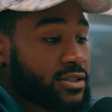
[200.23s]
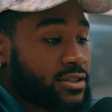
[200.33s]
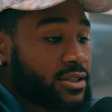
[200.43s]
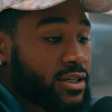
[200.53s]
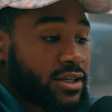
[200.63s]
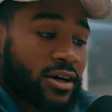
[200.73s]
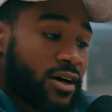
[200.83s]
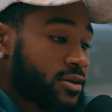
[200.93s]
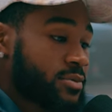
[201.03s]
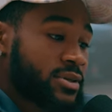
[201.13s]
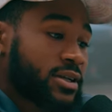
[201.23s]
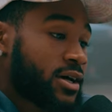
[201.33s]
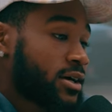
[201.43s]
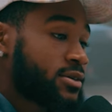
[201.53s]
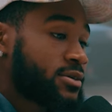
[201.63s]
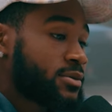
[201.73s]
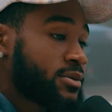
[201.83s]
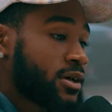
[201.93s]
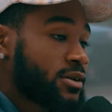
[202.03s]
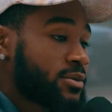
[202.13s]
to get caught up in a lot of
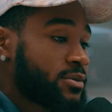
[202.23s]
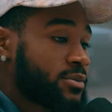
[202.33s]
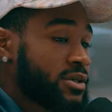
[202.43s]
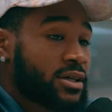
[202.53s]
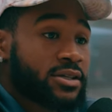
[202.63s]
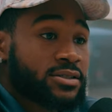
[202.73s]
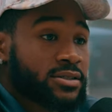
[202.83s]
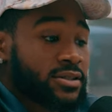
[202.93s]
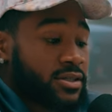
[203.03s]
lot of B S,